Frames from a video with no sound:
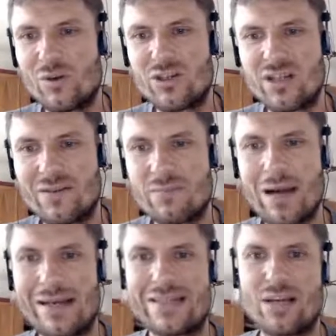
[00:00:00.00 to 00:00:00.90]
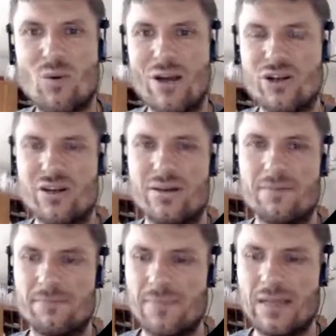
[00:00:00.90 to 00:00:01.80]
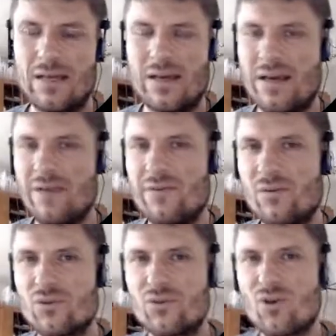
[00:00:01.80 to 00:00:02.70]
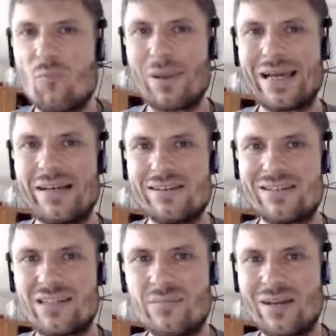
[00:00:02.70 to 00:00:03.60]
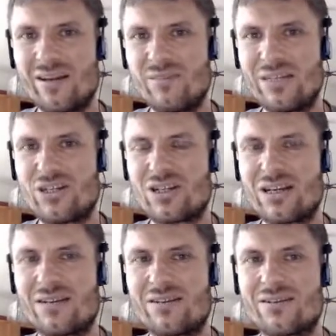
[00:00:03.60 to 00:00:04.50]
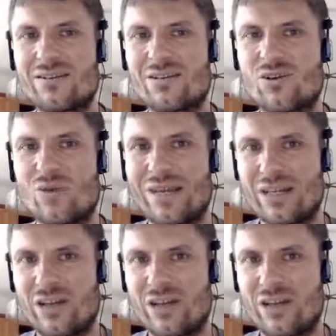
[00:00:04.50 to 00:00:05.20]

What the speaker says: is given by this equation. If you want to complicate the system a little bit and create a